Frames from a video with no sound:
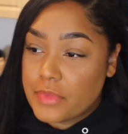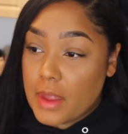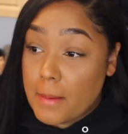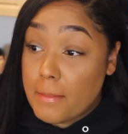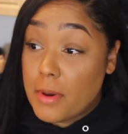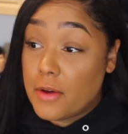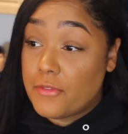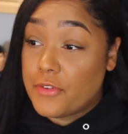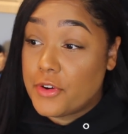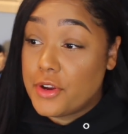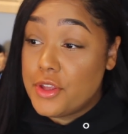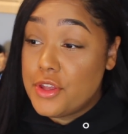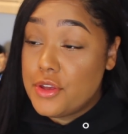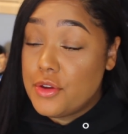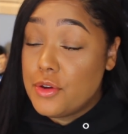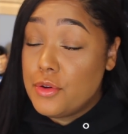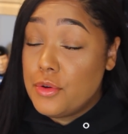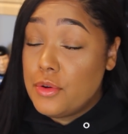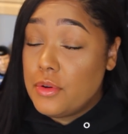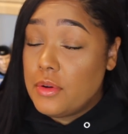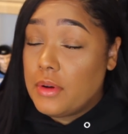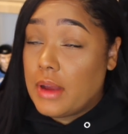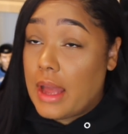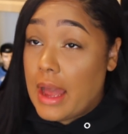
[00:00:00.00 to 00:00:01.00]
But for
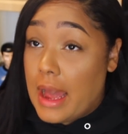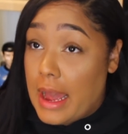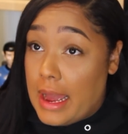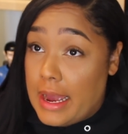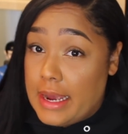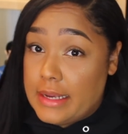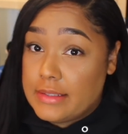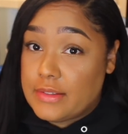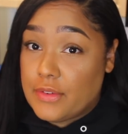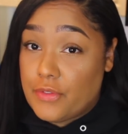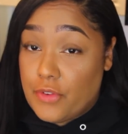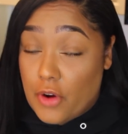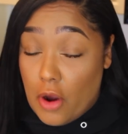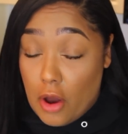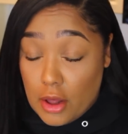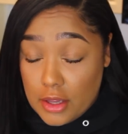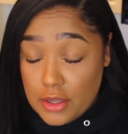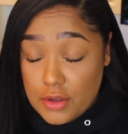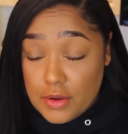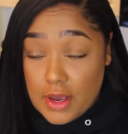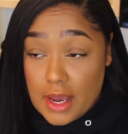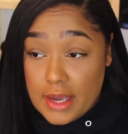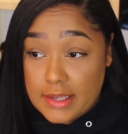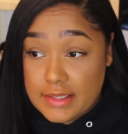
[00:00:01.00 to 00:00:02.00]
you guys, for
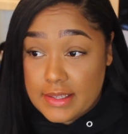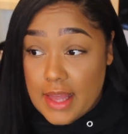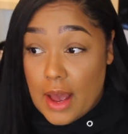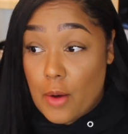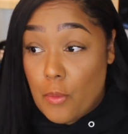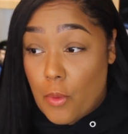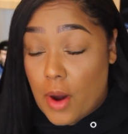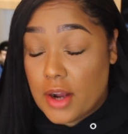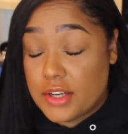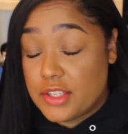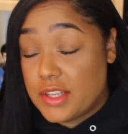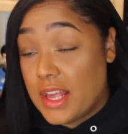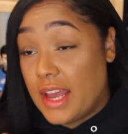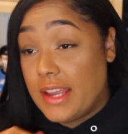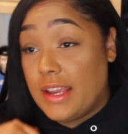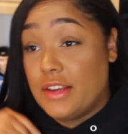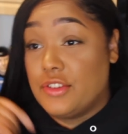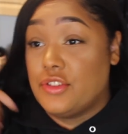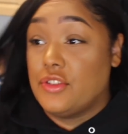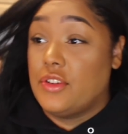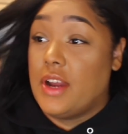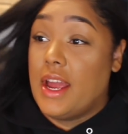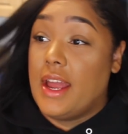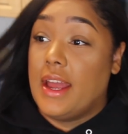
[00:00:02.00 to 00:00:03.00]
all you guys that watched that
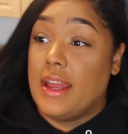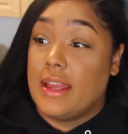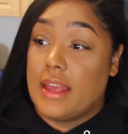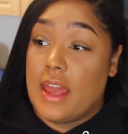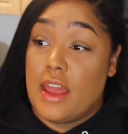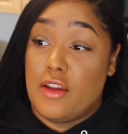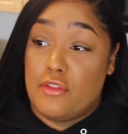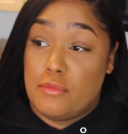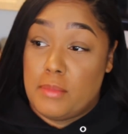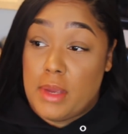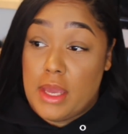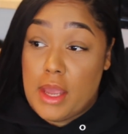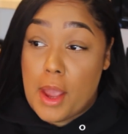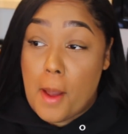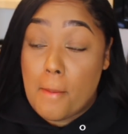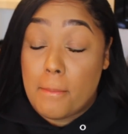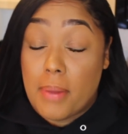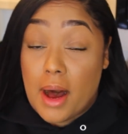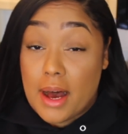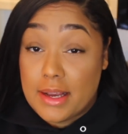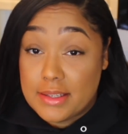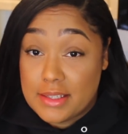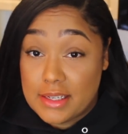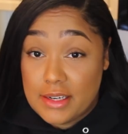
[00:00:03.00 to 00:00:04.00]
yesterday and gave me
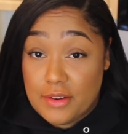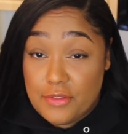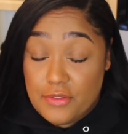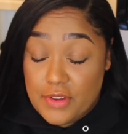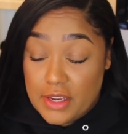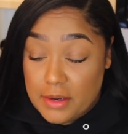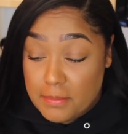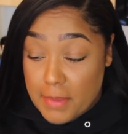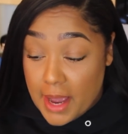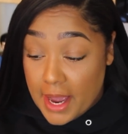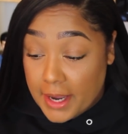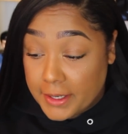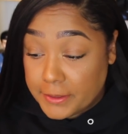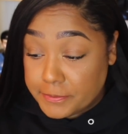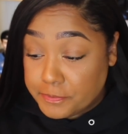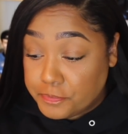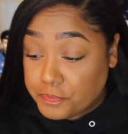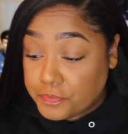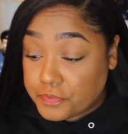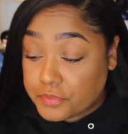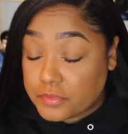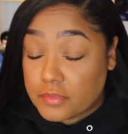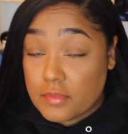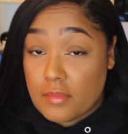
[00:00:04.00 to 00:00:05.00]
positive feedback,
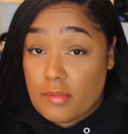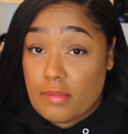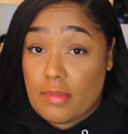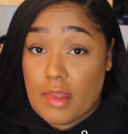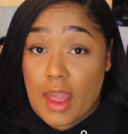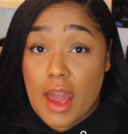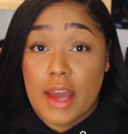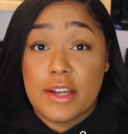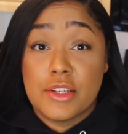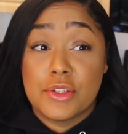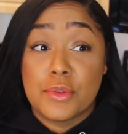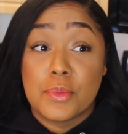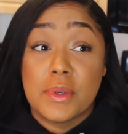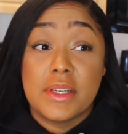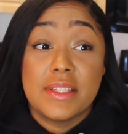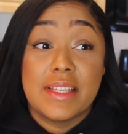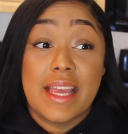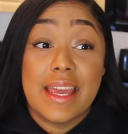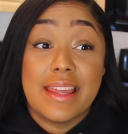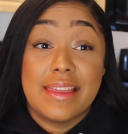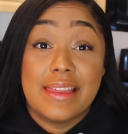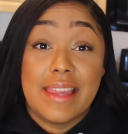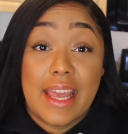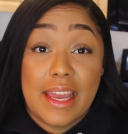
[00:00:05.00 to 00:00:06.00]
I just want to
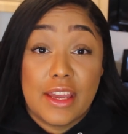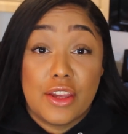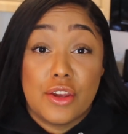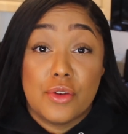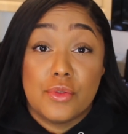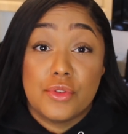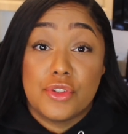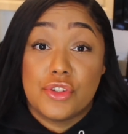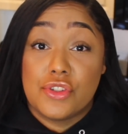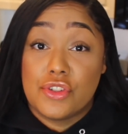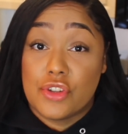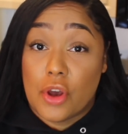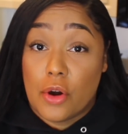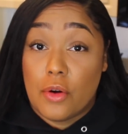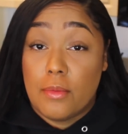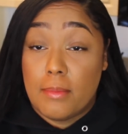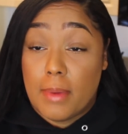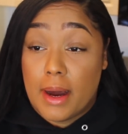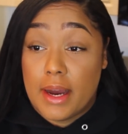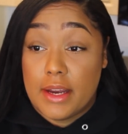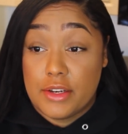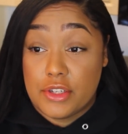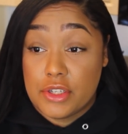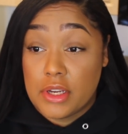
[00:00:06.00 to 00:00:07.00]
say thank you so
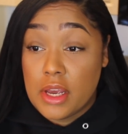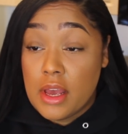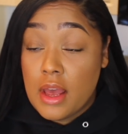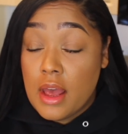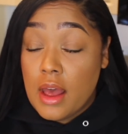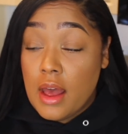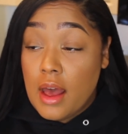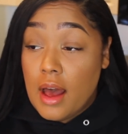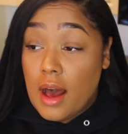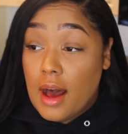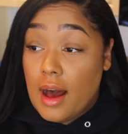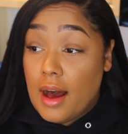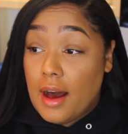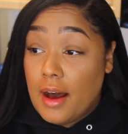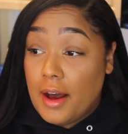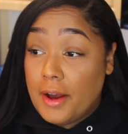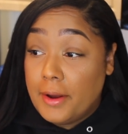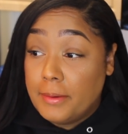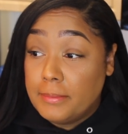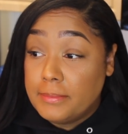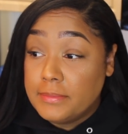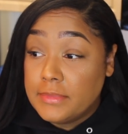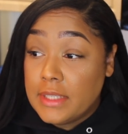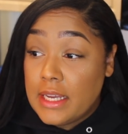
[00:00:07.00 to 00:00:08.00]
much.
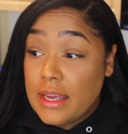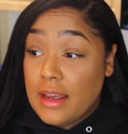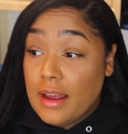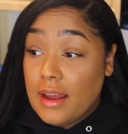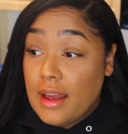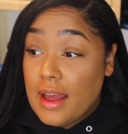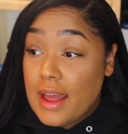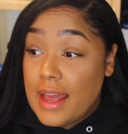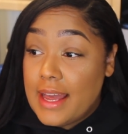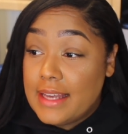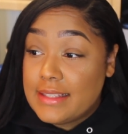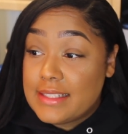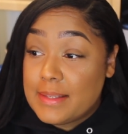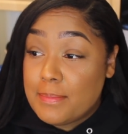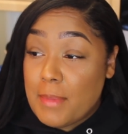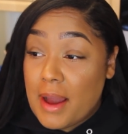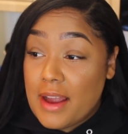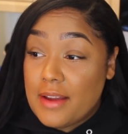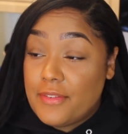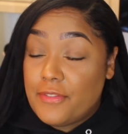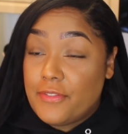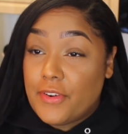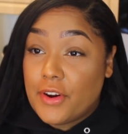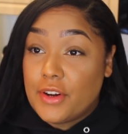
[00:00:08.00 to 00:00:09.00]
It's
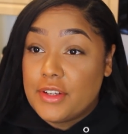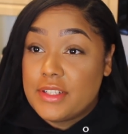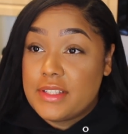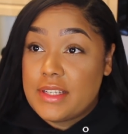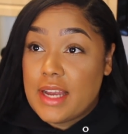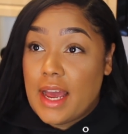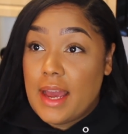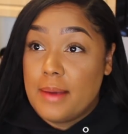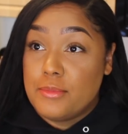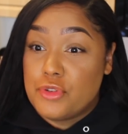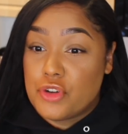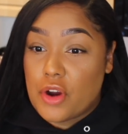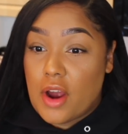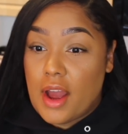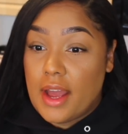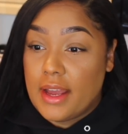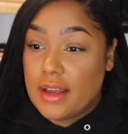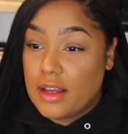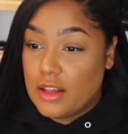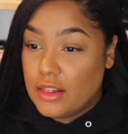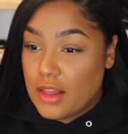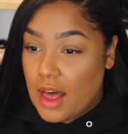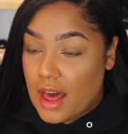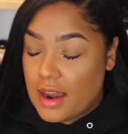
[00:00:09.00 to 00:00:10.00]
my first time
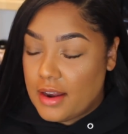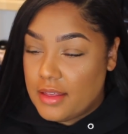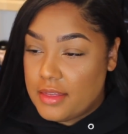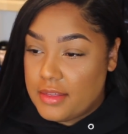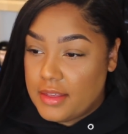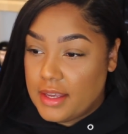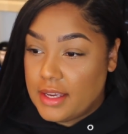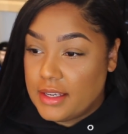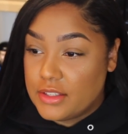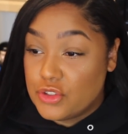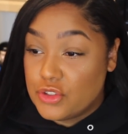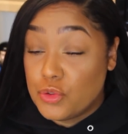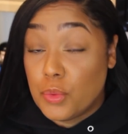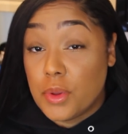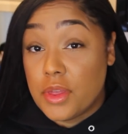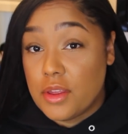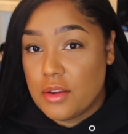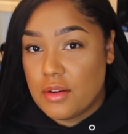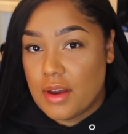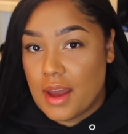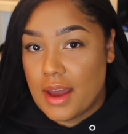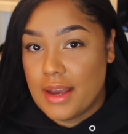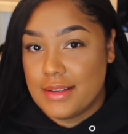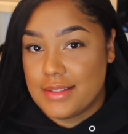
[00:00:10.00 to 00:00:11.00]
trying a lot of things with
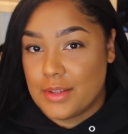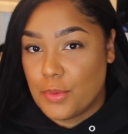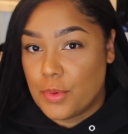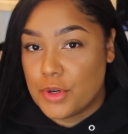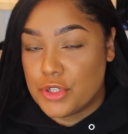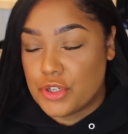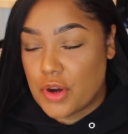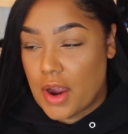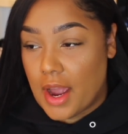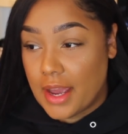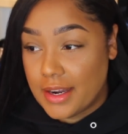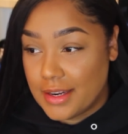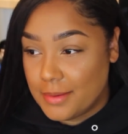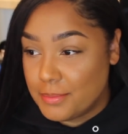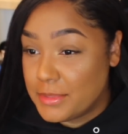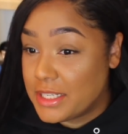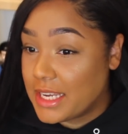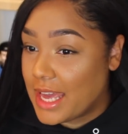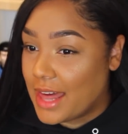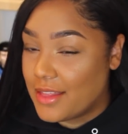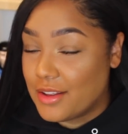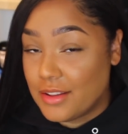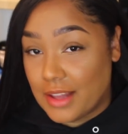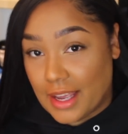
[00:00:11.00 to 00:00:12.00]
you guys, so we're trying them
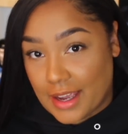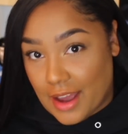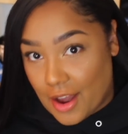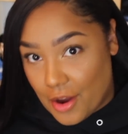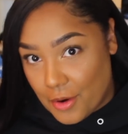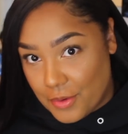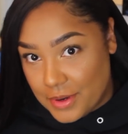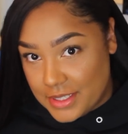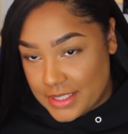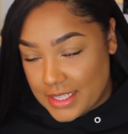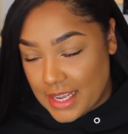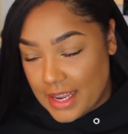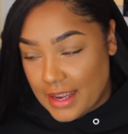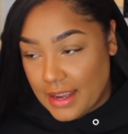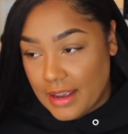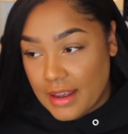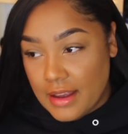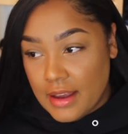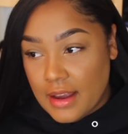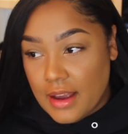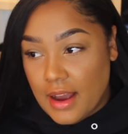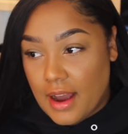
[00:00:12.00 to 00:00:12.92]
together, like I always say.